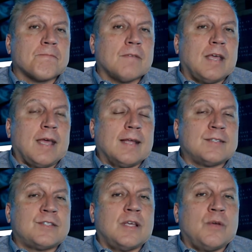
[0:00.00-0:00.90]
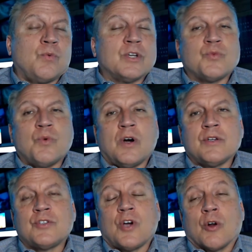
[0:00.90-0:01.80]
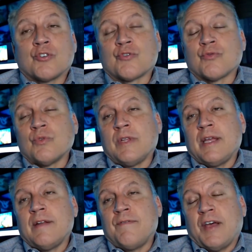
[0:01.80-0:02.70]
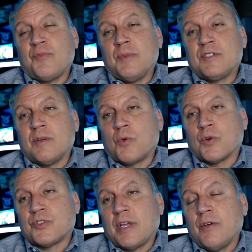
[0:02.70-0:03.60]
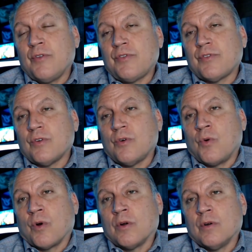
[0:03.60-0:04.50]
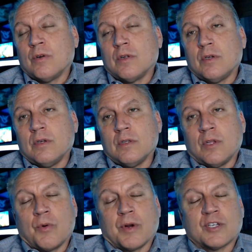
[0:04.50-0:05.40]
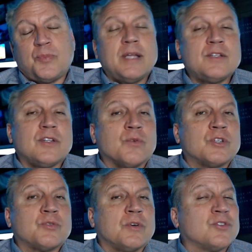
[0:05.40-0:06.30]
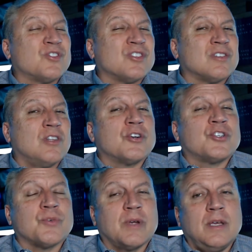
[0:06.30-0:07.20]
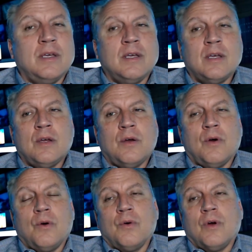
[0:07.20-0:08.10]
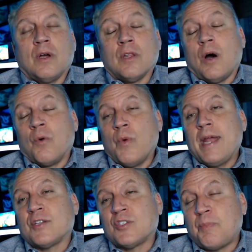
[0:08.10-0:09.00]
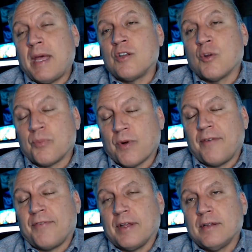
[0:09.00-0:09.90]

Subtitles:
and see which ones are truly investments in more sales or lower expense, and which ones are just luxury, a way to spend your profit.